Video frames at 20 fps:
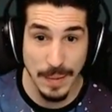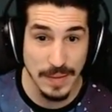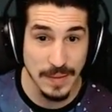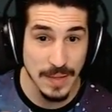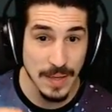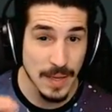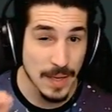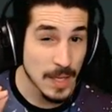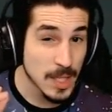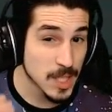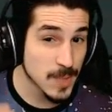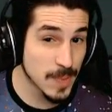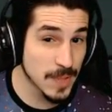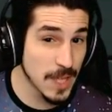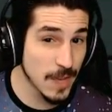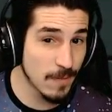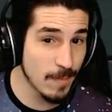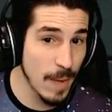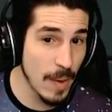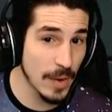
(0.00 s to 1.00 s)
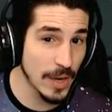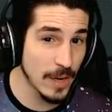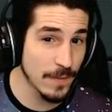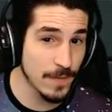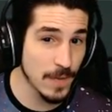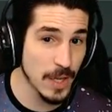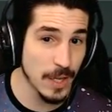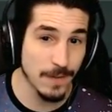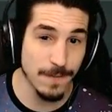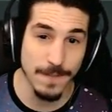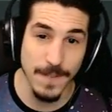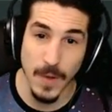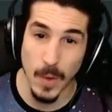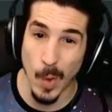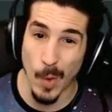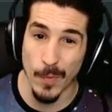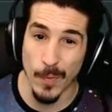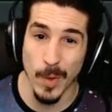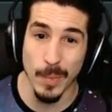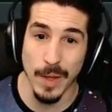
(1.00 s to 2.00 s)
But Spadef Marowak I feel like fell
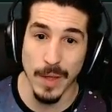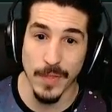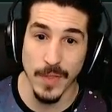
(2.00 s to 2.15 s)
off a little bit.